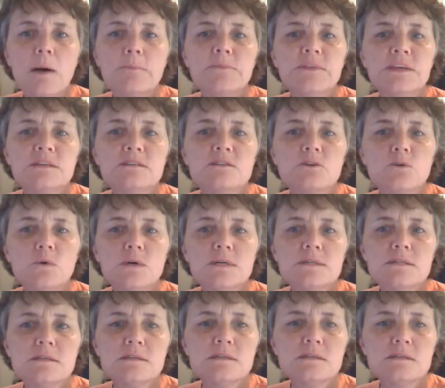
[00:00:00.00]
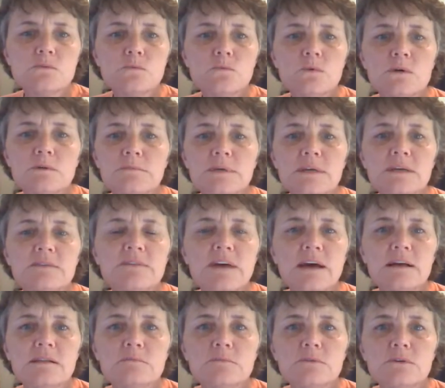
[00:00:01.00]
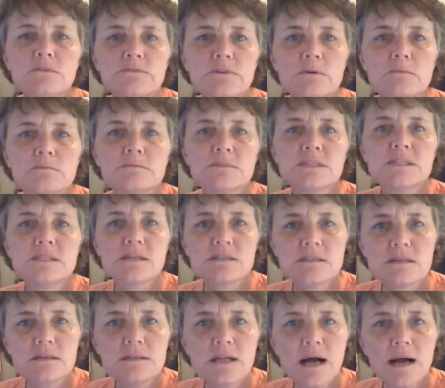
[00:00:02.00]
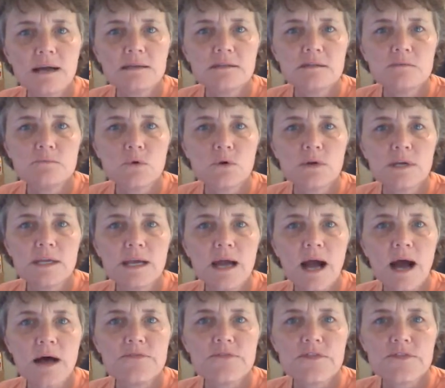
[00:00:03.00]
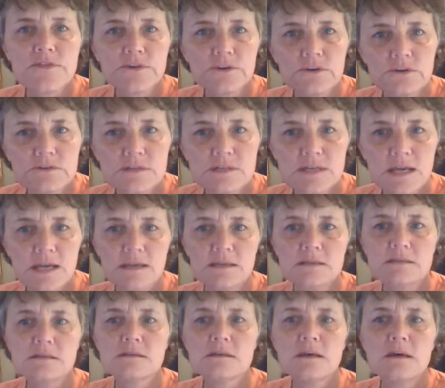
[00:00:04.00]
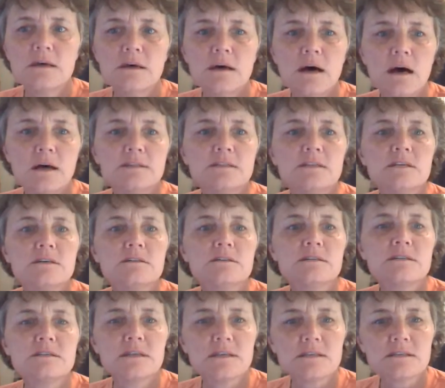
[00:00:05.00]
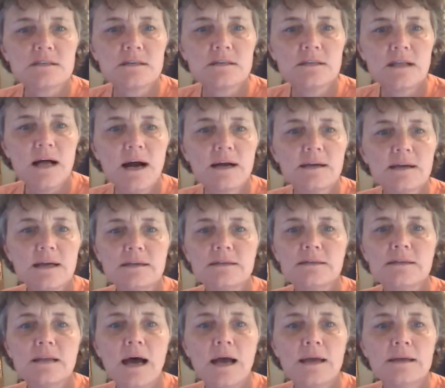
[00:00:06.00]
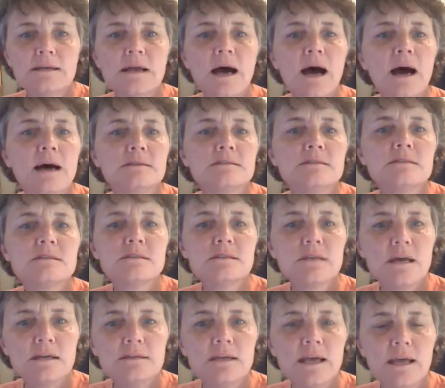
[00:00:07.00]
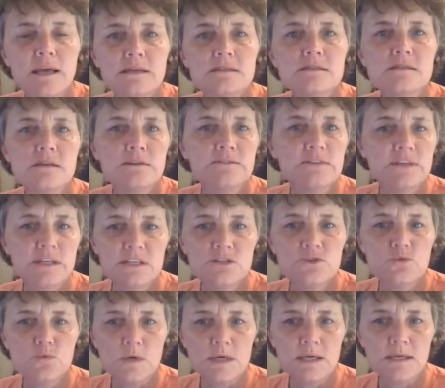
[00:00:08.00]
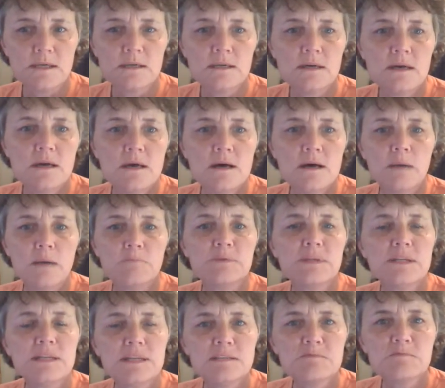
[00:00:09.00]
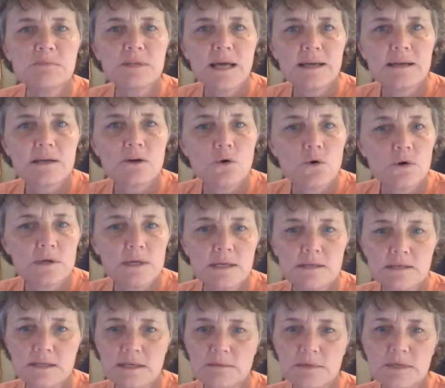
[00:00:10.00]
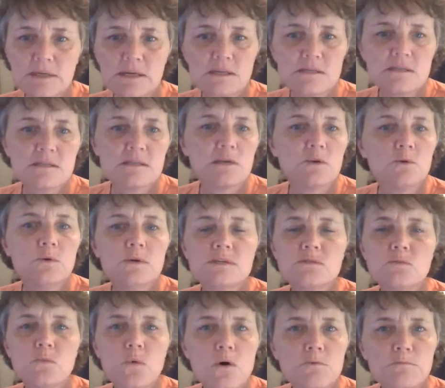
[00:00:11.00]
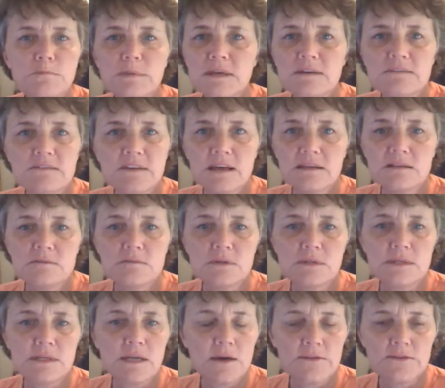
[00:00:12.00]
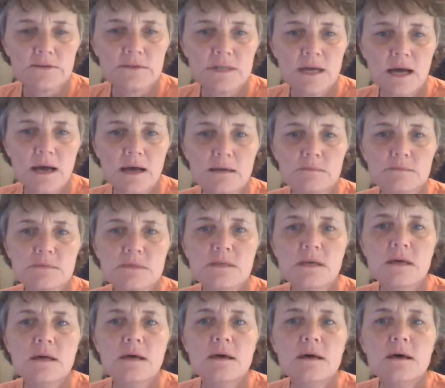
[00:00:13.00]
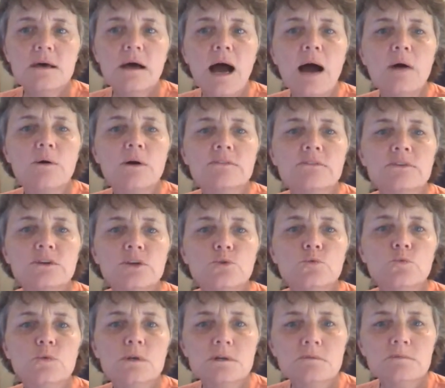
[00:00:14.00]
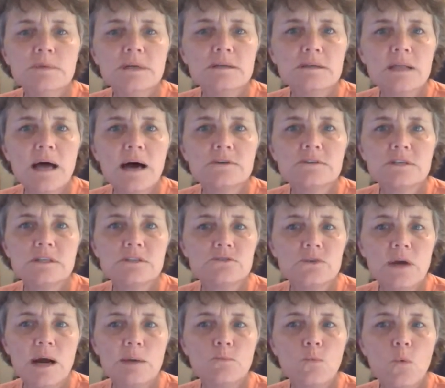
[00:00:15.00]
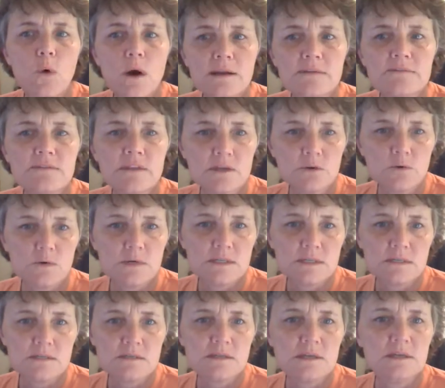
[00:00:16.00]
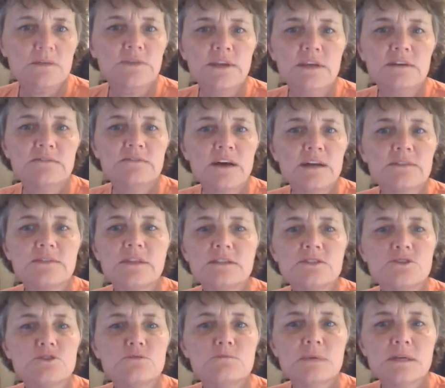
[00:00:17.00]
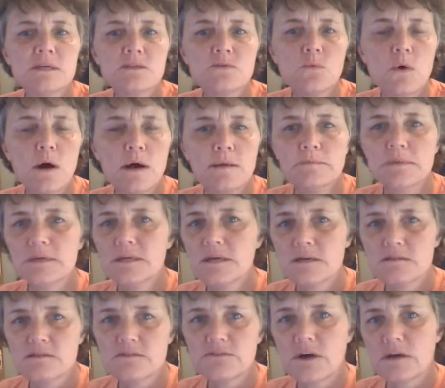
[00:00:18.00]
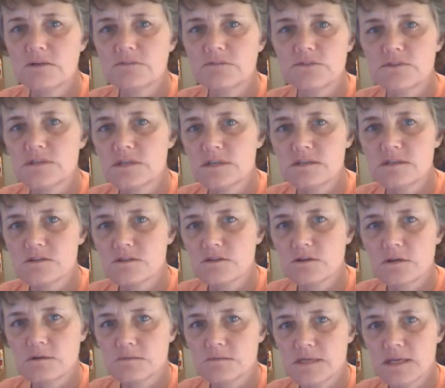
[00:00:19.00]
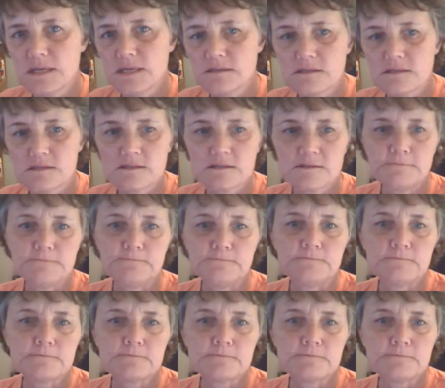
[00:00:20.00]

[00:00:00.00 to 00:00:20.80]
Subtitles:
These quizzes will be available from 6 o'clock in the morning on Thursdays until 6 o'clock at night on Sundays of each week. Please plan accordingly because the quiz won't be available at other times. However, you will be allowed to drop one of the quizzes in the event that you miss one because of unforeseen circumstances.